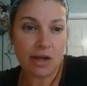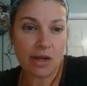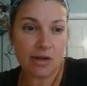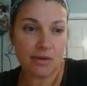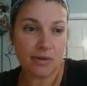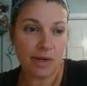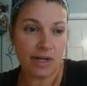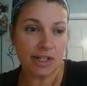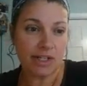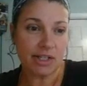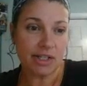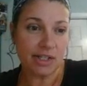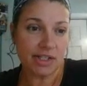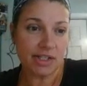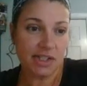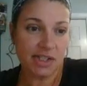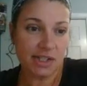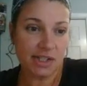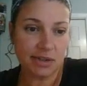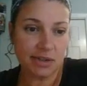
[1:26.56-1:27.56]
Alright,
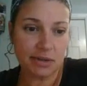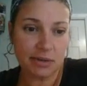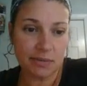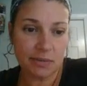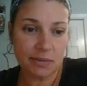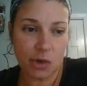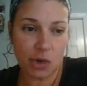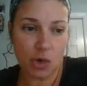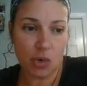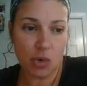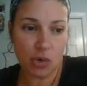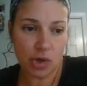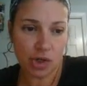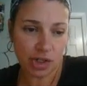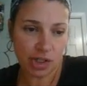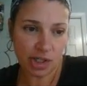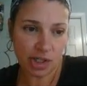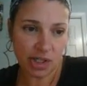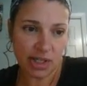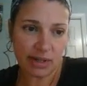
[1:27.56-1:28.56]
so
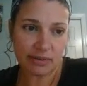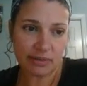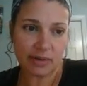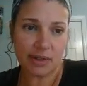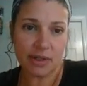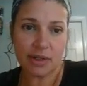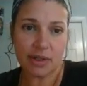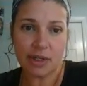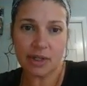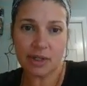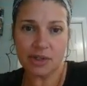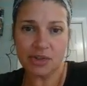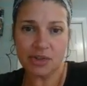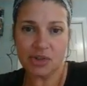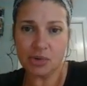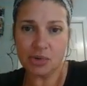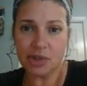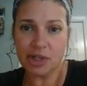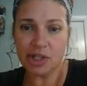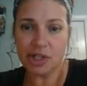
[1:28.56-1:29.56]
your Clever is
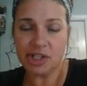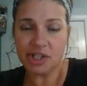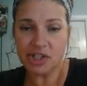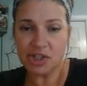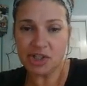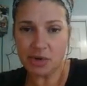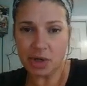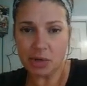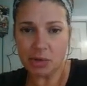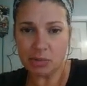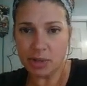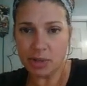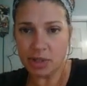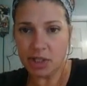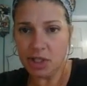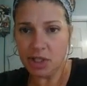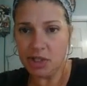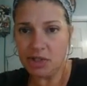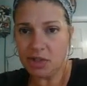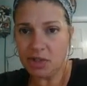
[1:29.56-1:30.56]
going to
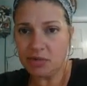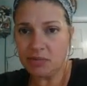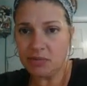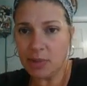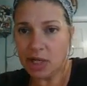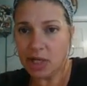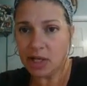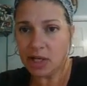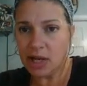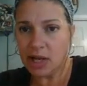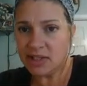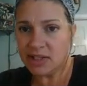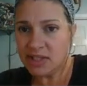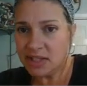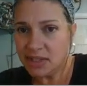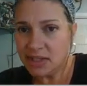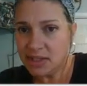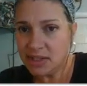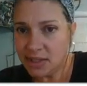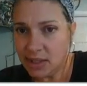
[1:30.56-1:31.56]
open. Each of my
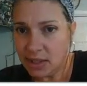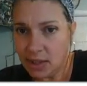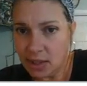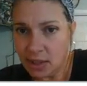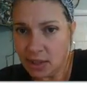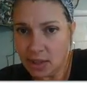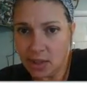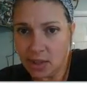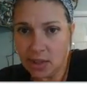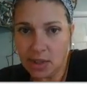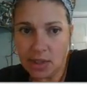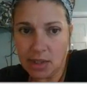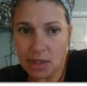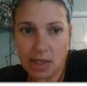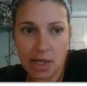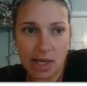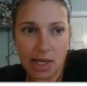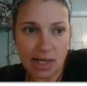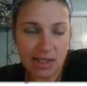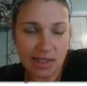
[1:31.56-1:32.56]
classes
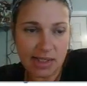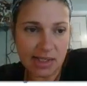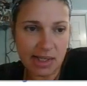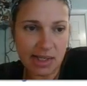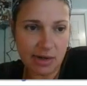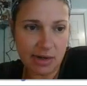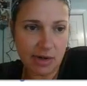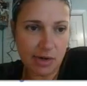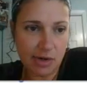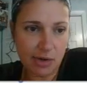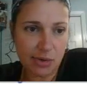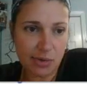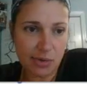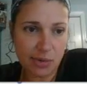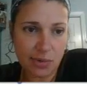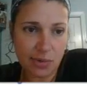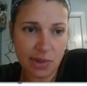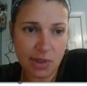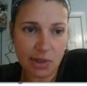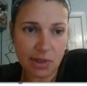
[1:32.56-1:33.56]
has their
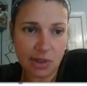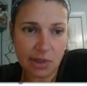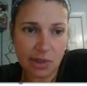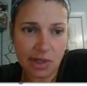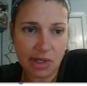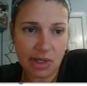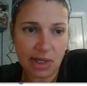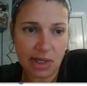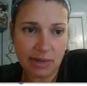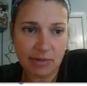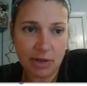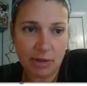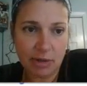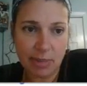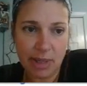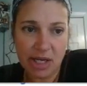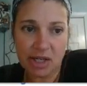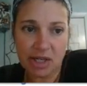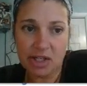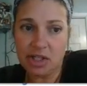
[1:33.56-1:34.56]
own Clever
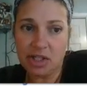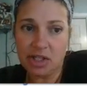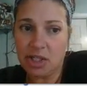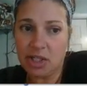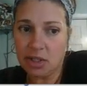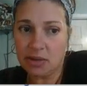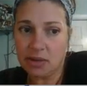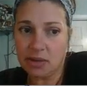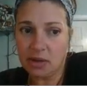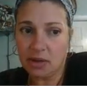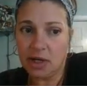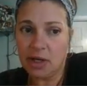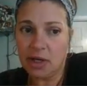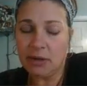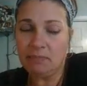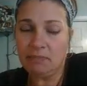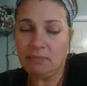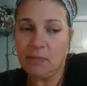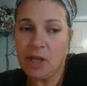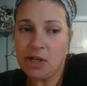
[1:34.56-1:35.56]
page.
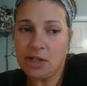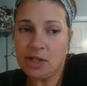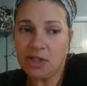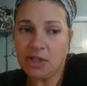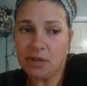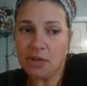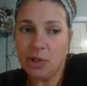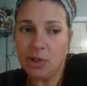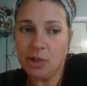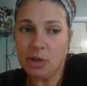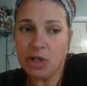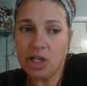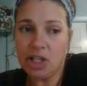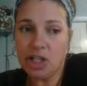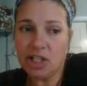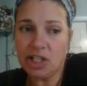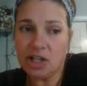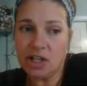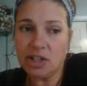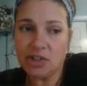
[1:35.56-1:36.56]
Okay, so if you
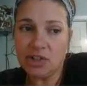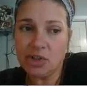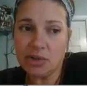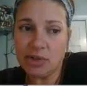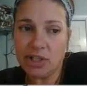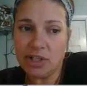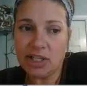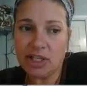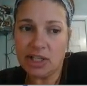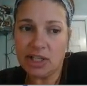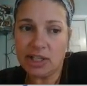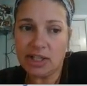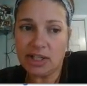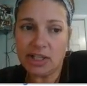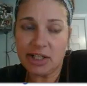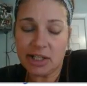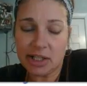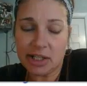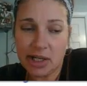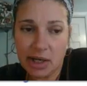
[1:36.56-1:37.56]
click on your ELA
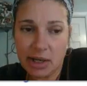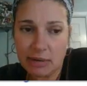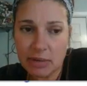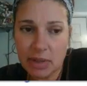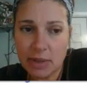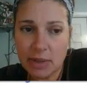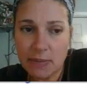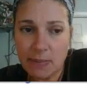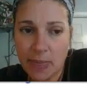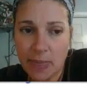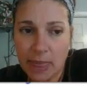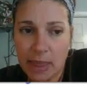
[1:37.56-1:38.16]
and Clever,